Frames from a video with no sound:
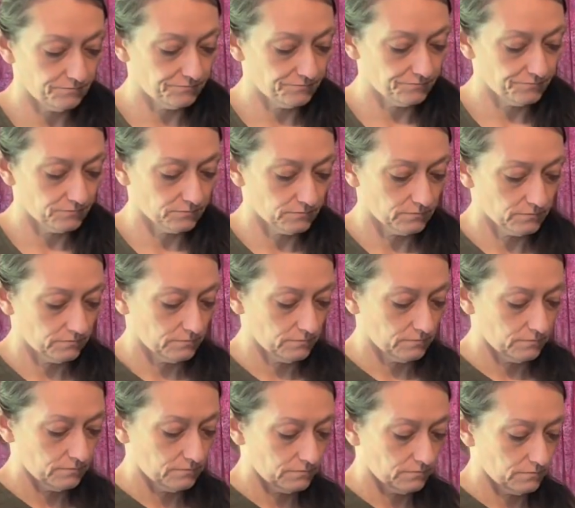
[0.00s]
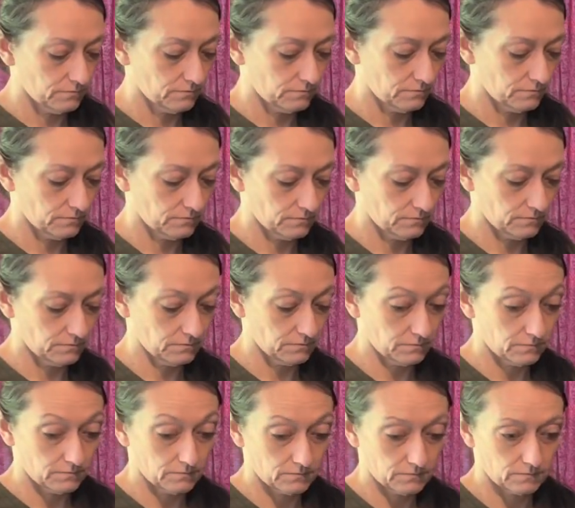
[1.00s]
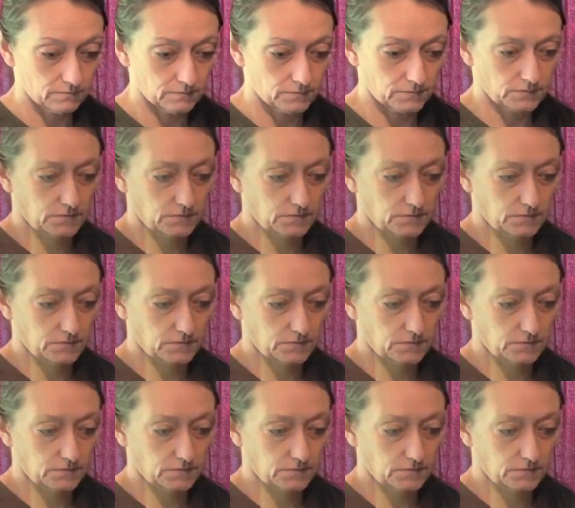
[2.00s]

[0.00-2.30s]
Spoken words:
(silence)